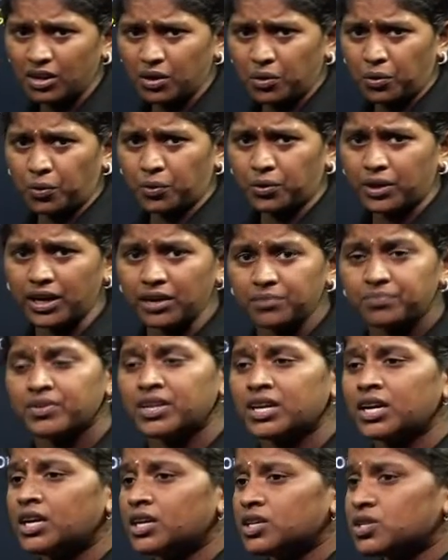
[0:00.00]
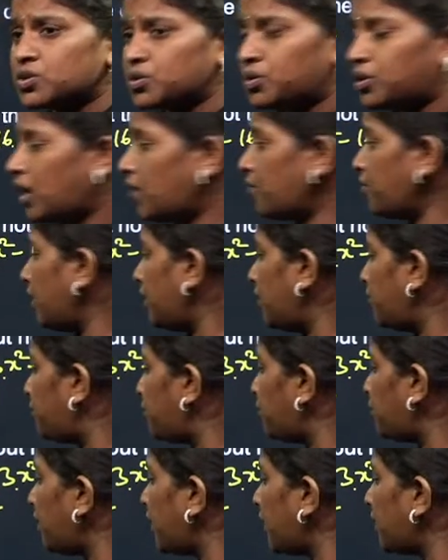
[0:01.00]
okay, so now if
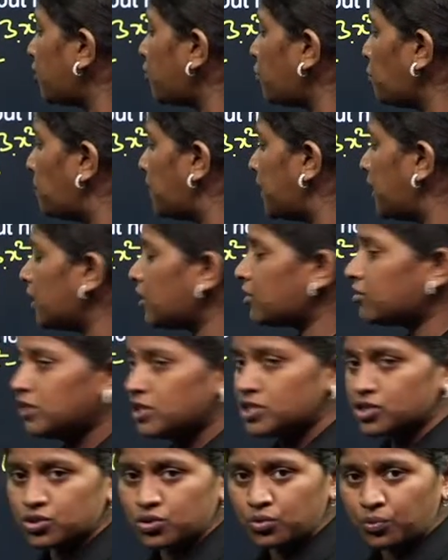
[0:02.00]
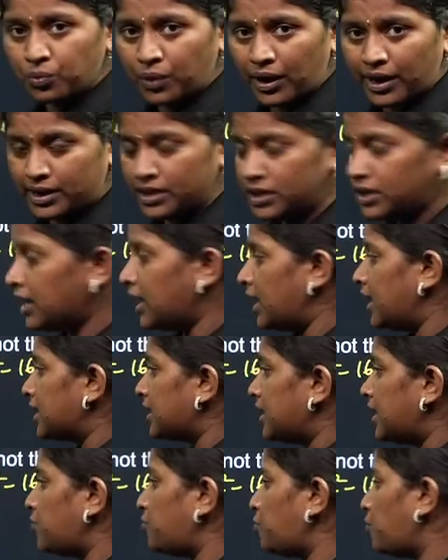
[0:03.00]
you take your b equals to 1, then